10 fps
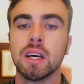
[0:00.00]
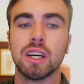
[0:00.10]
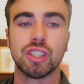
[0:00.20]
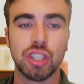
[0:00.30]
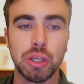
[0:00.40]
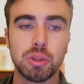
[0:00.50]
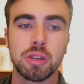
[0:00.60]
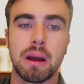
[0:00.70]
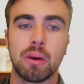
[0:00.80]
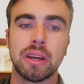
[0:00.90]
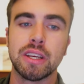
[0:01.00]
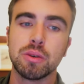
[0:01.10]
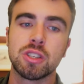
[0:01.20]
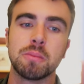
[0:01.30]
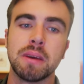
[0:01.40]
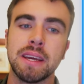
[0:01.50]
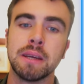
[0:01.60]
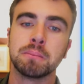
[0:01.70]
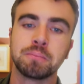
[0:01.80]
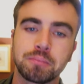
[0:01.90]
A huge amount. It used to be
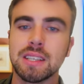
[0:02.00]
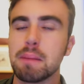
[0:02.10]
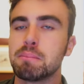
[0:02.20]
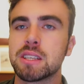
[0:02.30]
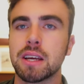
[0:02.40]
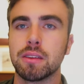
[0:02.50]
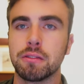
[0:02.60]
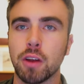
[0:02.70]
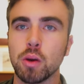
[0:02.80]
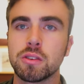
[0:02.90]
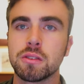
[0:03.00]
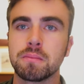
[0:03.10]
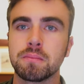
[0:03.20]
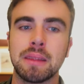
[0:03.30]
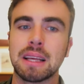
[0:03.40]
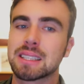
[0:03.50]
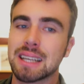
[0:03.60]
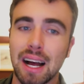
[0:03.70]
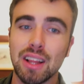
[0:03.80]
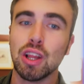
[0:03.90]
10% of the float. There's
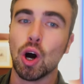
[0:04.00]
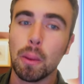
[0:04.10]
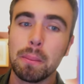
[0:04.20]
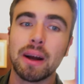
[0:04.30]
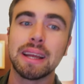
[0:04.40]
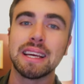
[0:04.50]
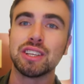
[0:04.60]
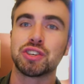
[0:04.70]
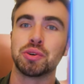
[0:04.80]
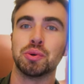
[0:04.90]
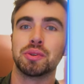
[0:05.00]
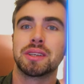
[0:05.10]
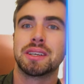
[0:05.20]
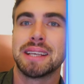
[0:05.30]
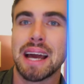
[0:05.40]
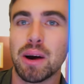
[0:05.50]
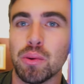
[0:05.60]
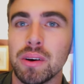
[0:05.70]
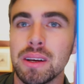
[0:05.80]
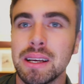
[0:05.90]
a lot of money in short now
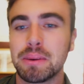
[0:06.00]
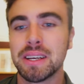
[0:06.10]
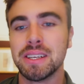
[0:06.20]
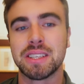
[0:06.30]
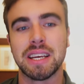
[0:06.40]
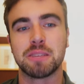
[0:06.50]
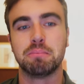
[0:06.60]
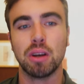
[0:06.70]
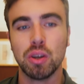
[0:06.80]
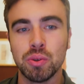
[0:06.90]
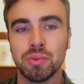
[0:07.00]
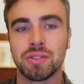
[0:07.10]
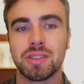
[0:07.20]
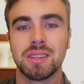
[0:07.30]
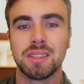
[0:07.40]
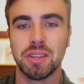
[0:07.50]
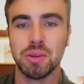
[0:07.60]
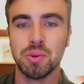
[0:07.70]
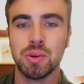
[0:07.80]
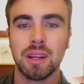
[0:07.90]
because it's ballooned
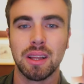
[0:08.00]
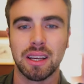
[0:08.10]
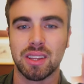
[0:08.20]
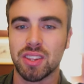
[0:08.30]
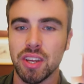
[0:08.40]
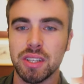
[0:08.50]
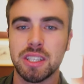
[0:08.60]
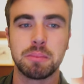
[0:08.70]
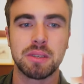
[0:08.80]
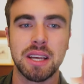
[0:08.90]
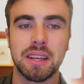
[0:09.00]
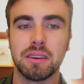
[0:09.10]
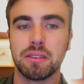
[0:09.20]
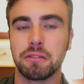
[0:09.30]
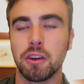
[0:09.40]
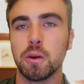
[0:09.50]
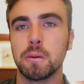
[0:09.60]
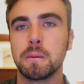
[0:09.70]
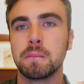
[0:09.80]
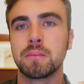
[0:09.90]
to like 30% of the float,
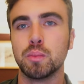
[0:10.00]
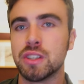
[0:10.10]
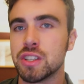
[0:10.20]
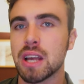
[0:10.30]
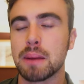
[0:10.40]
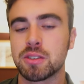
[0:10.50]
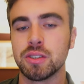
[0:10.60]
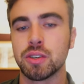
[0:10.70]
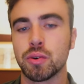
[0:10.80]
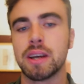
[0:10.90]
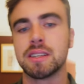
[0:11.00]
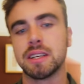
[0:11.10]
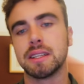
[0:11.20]
which is absolutely crazy.